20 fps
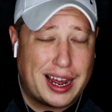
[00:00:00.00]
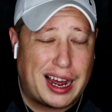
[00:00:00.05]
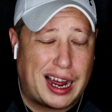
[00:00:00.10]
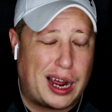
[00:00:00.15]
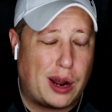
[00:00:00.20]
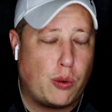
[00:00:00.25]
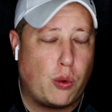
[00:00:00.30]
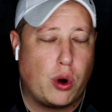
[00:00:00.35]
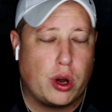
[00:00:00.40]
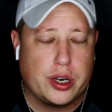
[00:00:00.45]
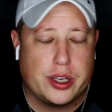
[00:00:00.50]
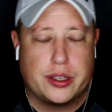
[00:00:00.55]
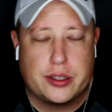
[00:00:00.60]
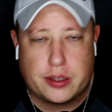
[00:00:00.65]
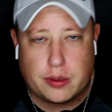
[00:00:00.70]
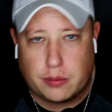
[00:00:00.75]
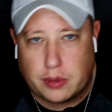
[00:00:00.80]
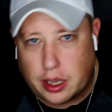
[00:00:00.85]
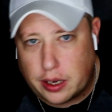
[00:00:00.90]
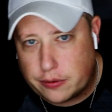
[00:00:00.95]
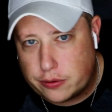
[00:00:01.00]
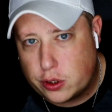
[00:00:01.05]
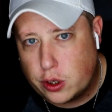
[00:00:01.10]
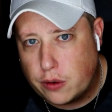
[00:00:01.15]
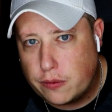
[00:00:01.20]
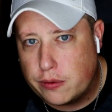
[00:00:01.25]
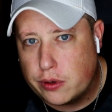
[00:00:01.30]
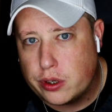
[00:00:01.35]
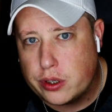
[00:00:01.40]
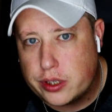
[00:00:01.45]
I wanted some
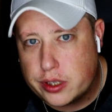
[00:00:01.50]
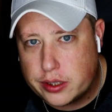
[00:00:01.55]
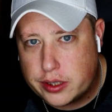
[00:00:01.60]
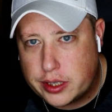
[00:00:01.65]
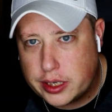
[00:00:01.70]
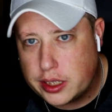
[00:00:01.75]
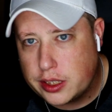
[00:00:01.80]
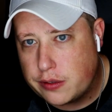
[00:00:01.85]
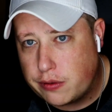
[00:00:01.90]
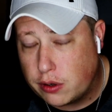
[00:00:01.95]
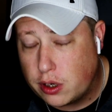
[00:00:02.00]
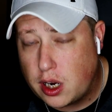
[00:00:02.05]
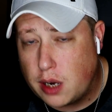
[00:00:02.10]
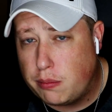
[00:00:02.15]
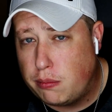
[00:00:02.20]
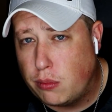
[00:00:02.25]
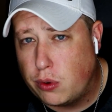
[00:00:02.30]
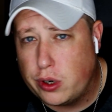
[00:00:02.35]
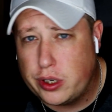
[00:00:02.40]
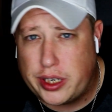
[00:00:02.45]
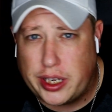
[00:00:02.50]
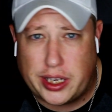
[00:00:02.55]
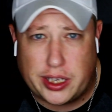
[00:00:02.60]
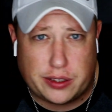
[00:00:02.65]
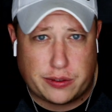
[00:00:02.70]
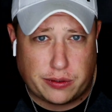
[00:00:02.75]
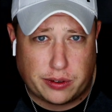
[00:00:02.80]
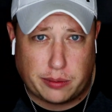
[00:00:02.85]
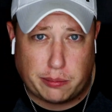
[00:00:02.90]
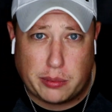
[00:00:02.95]
leftovers and things for a couple more days
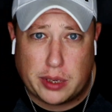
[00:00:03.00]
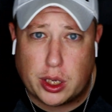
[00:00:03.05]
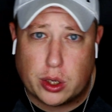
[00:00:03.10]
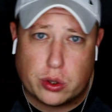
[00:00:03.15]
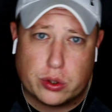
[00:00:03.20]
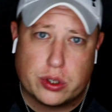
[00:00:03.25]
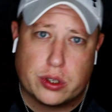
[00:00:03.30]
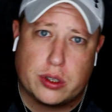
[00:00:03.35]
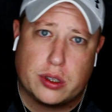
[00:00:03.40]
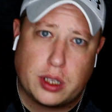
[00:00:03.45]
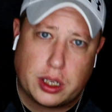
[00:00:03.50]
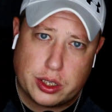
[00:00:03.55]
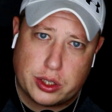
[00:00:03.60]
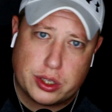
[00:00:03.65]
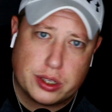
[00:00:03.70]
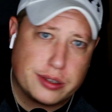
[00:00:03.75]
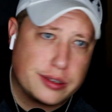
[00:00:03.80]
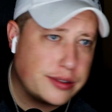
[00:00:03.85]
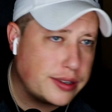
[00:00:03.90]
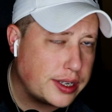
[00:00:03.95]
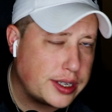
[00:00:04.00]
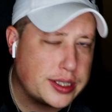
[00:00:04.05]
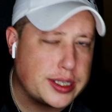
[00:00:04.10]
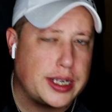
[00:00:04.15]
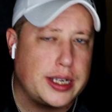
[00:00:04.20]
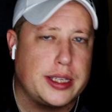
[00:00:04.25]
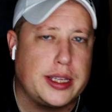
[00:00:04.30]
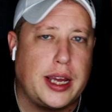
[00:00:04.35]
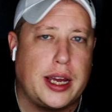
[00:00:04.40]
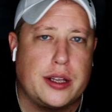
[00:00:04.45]
for meals and lunches and things
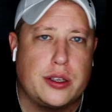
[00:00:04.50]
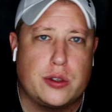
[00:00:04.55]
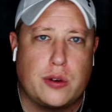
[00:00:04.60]
like that.